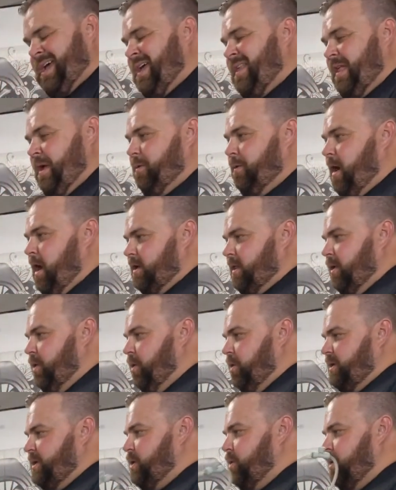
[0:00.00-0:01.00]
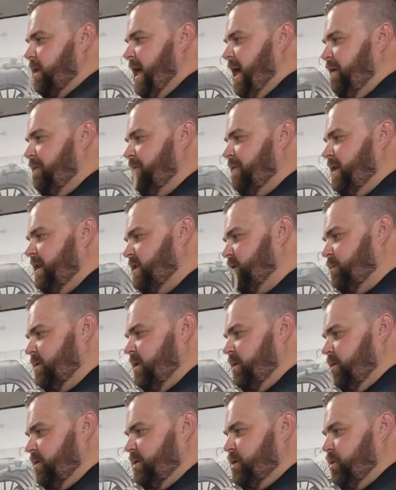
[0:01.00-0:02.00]
They rock the old school outfits with the
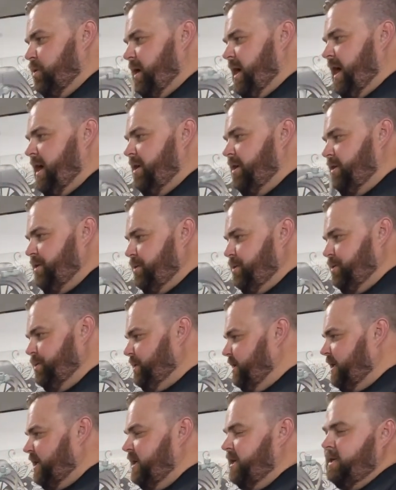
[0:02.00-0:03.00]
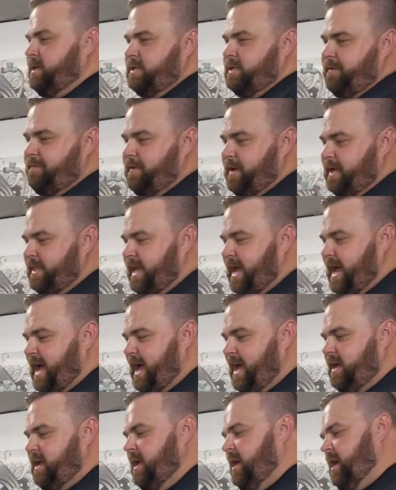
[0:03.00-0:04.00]
old school hairdos, stuff like
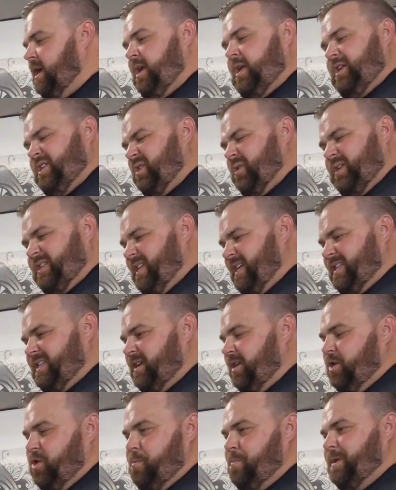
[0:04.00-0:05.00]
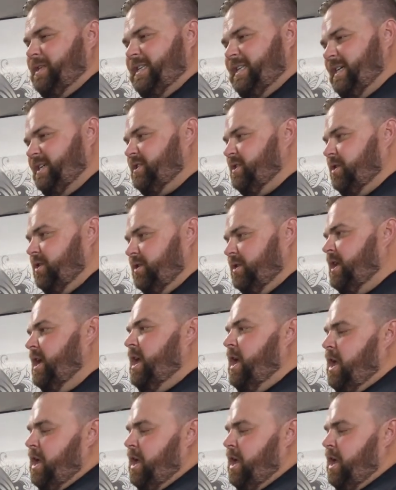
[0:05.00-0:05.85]
that. There's always like a group of 6 girls.